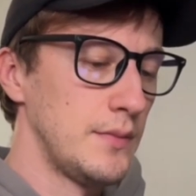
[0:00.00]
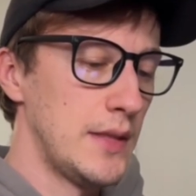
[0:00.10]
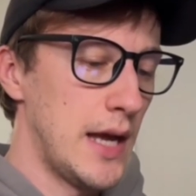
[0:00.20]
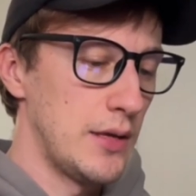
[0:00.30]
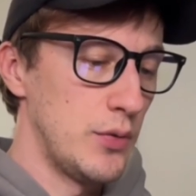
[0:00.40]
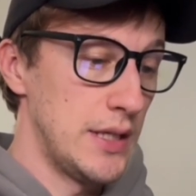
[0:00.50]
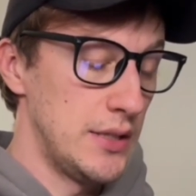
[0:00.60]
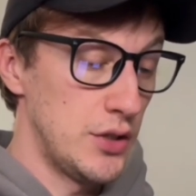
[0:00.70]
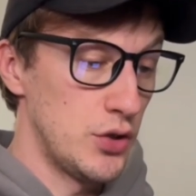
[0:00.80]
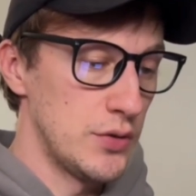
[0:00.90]
Next, we
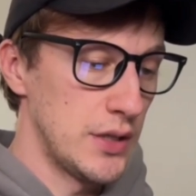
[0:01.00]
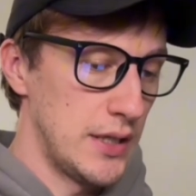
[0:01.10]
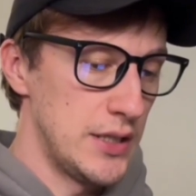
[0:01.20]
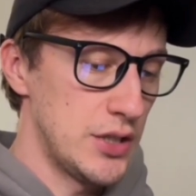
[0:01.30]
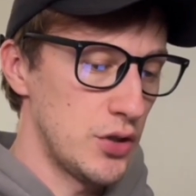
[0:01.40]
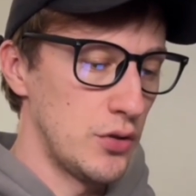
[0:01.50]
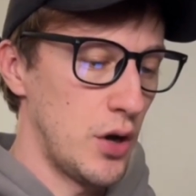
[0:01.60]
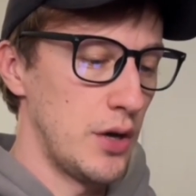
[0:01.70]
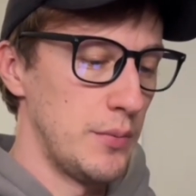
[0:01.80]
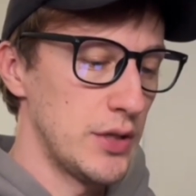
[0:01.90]
need to choose an additional
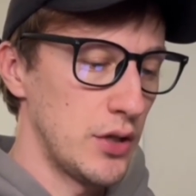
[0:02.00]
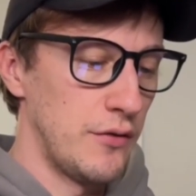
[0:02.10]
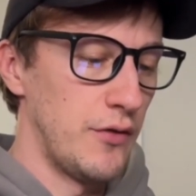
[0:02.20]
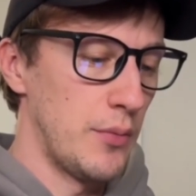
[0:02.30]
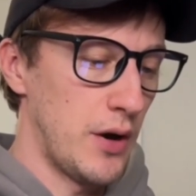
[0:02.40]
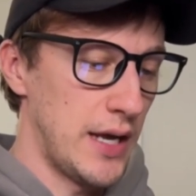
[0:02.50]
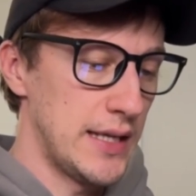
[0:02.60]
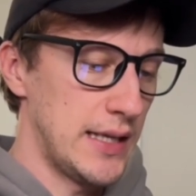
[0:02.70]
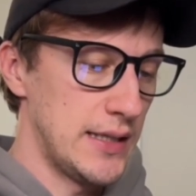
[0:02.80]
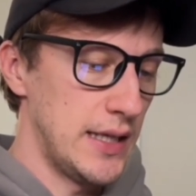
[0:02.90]
document to confirm our
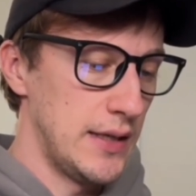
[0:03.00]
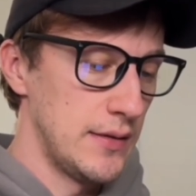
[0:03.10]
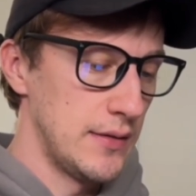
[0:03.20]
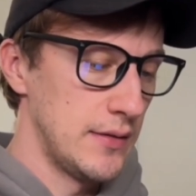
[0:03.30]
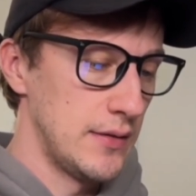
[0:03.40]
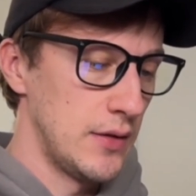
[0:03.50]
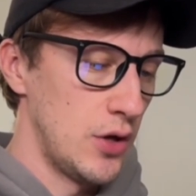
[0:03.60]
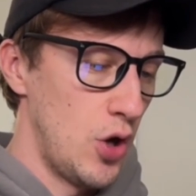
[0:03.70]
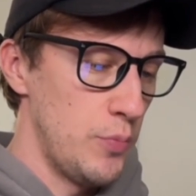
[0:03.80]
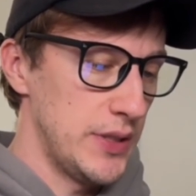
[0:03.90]
identity.
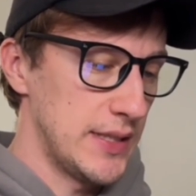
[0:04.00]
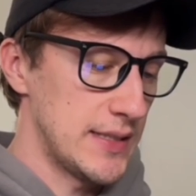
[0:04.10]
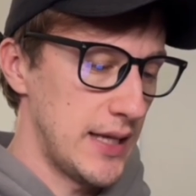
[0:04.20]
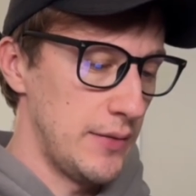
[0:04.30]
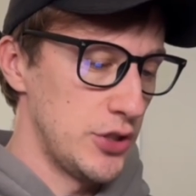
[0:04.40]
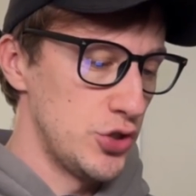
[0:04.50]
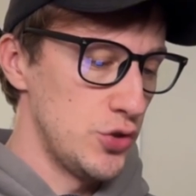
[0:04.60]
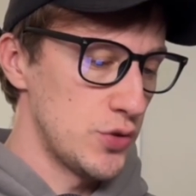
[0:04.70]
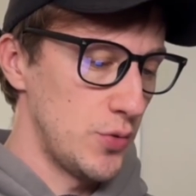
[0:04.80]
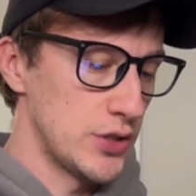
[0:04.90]
Open this tab and
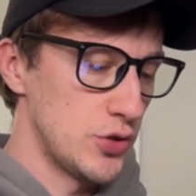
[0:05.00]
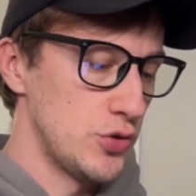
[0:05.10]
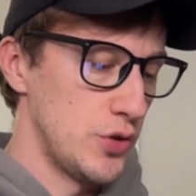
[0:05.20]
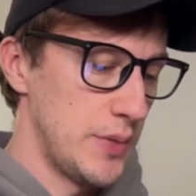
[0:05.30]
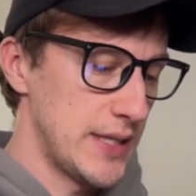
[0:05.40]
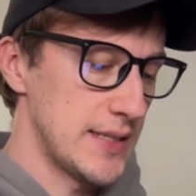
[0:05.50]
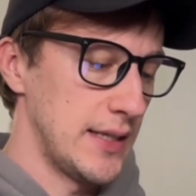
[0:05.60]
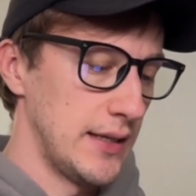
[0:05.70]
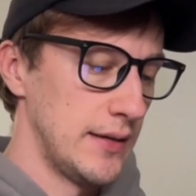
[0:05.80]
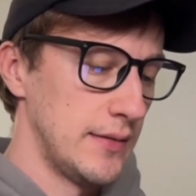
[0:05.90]
choose what suits you best
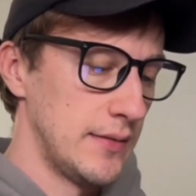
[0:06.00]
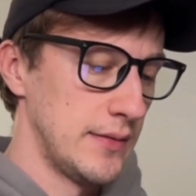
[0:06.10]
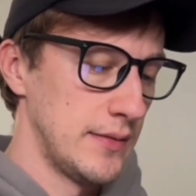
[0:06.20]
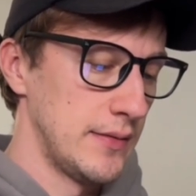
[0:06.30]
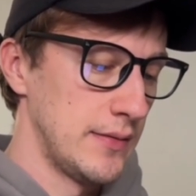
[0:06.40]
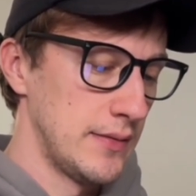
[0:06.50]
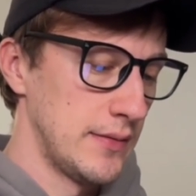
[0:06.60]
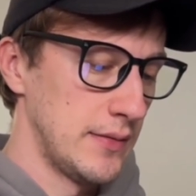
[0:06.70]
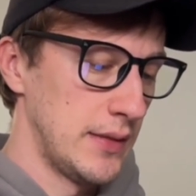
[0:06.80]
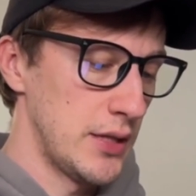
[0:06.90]
here.
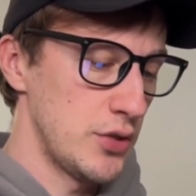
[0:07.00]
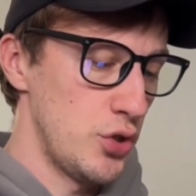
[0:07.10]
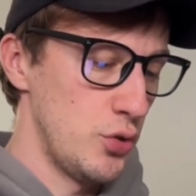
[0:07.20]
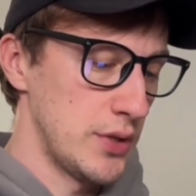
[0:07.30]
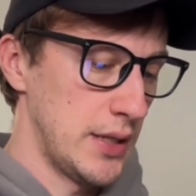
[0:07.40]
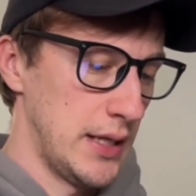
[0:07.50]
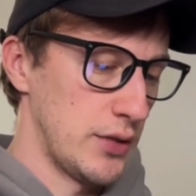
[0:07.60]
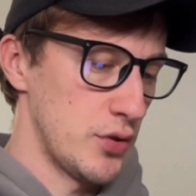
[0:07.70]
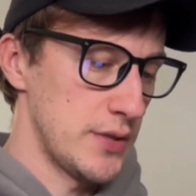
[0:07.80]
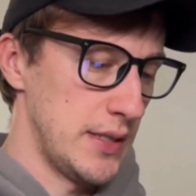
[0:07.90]
Let's choose an
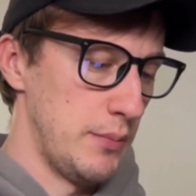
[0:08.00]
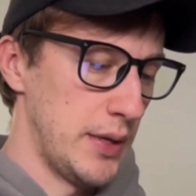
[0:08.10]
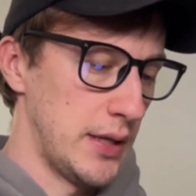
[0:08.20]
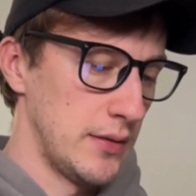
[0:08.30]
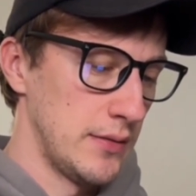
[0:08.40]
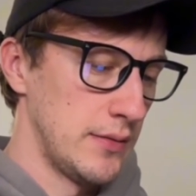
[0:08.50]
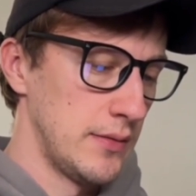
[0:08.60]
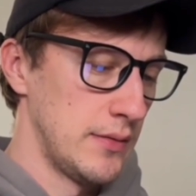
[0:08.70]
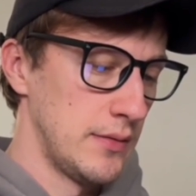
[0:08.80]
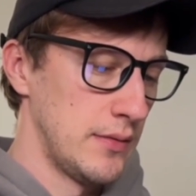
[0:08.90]
electricity bill.
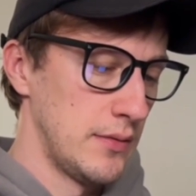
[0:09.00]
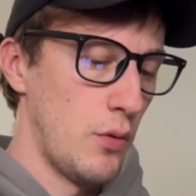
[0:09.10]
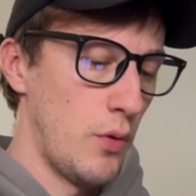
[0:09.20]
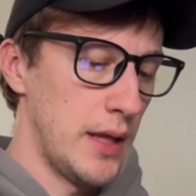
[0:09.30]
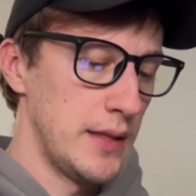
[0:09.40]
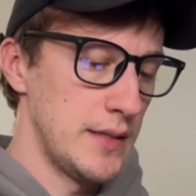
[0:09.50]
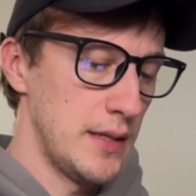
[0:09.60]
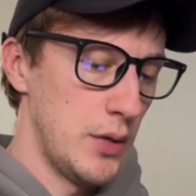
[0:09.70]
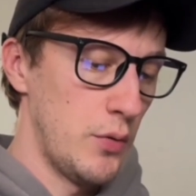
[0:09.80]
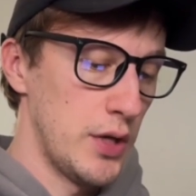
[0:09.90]
Write the
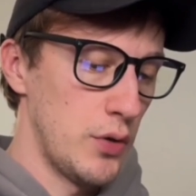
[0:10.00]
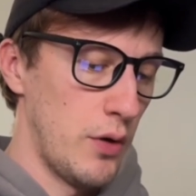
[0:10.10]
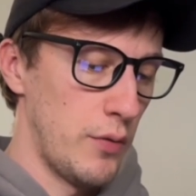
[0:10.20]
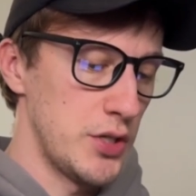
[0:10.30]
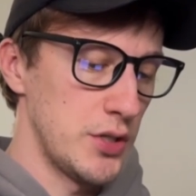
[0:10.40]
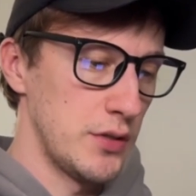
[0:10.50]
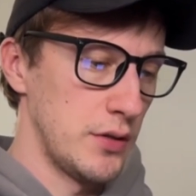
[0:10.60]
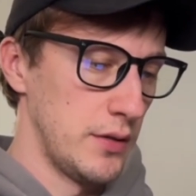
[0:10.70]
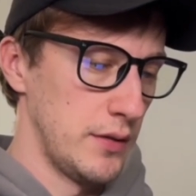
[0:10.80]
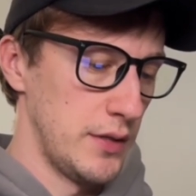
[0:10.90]
city where you are
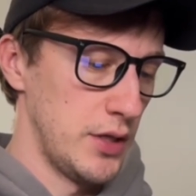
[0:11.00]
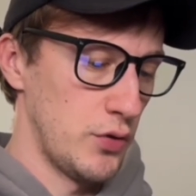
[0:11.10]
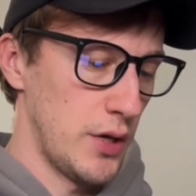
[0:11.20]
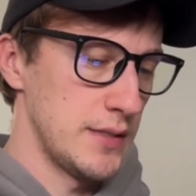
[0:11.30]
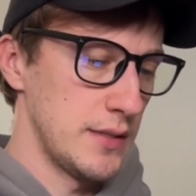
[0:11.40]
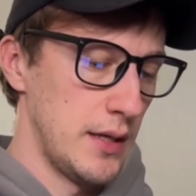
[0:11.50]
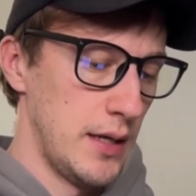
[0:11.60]
registered, the address,